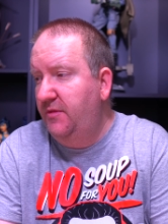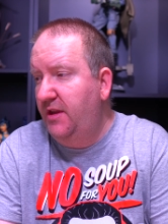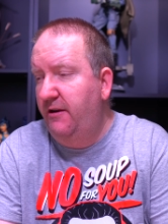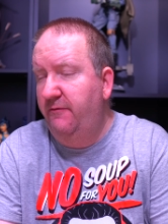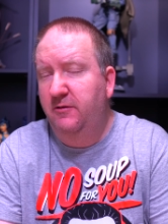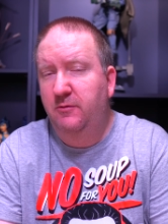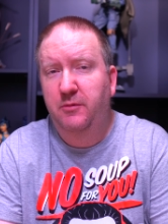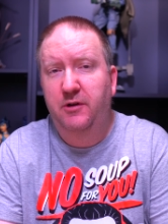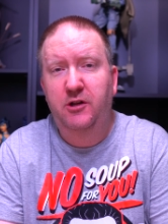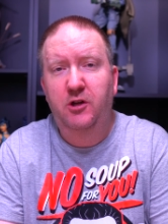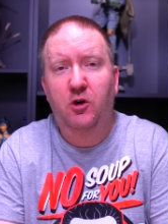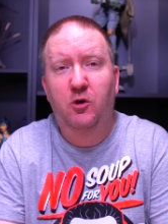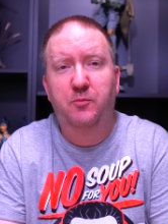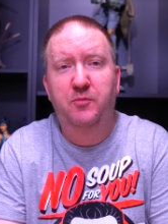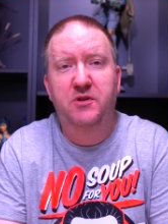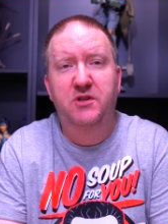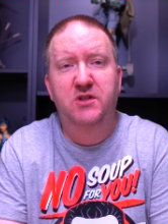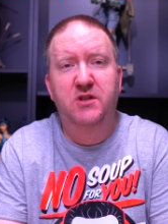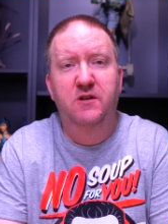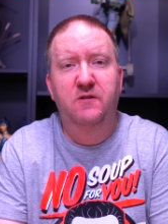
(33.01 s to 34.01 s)
Everybody
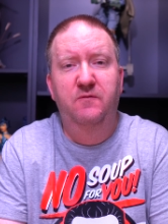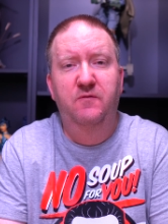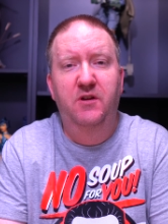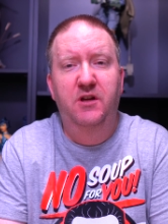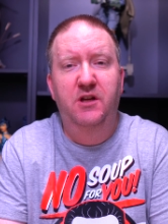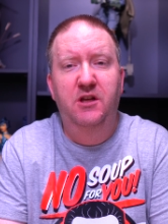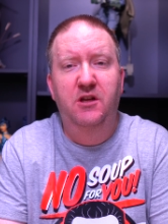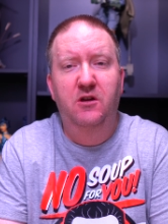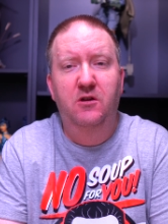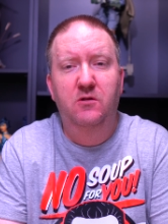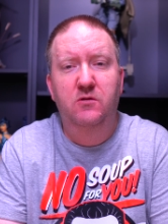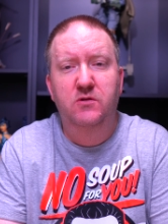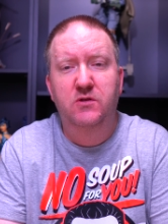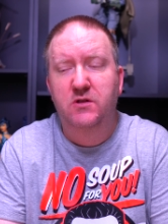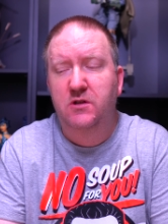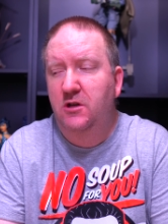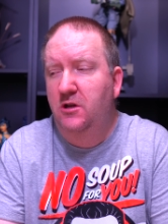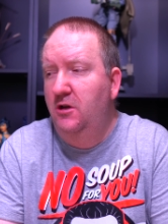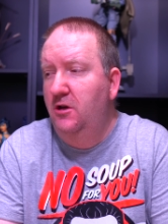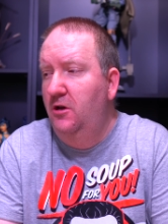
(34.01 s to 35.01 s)
opens their
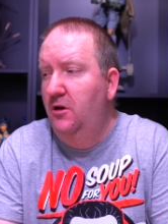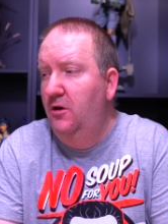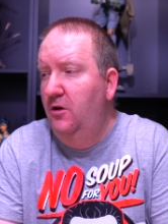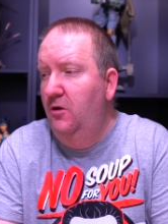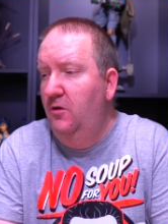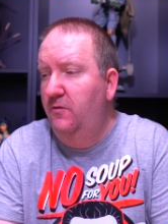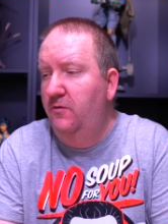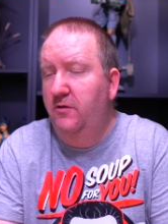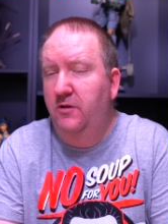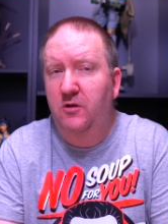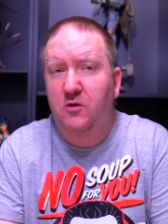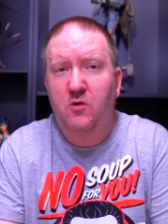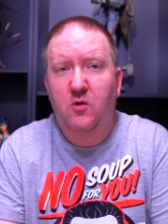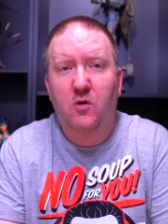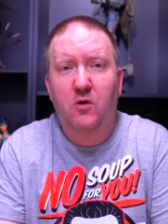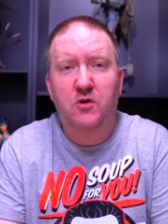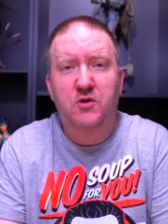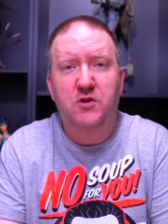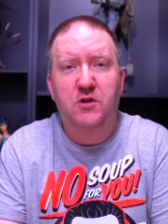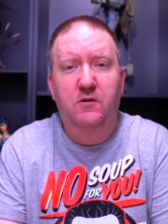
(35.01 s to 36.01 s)
videos over the
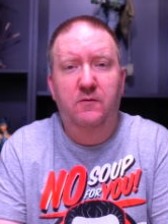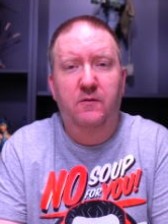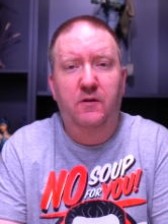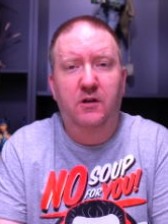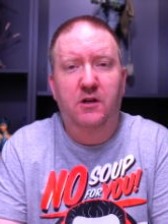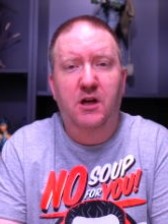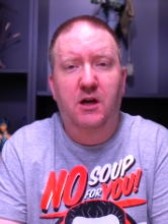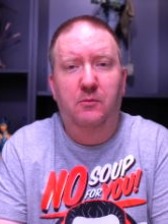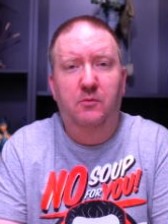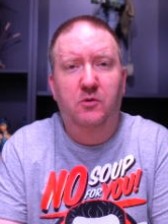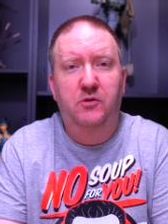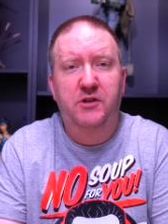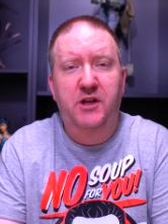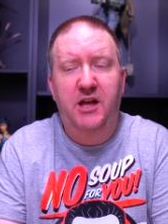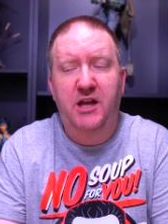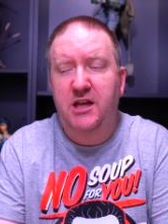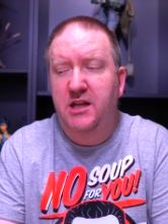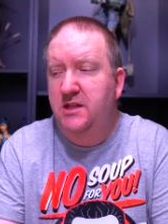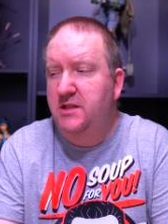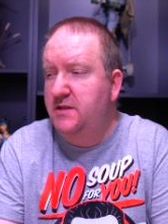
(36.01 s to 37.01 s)
course of a couple
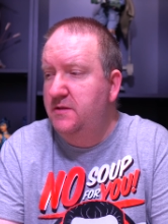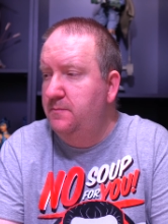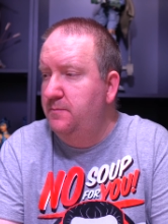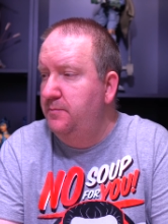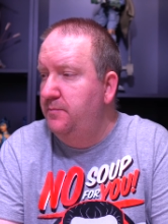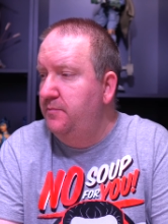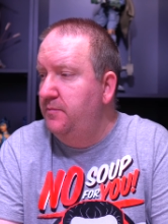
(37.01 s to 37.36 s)
days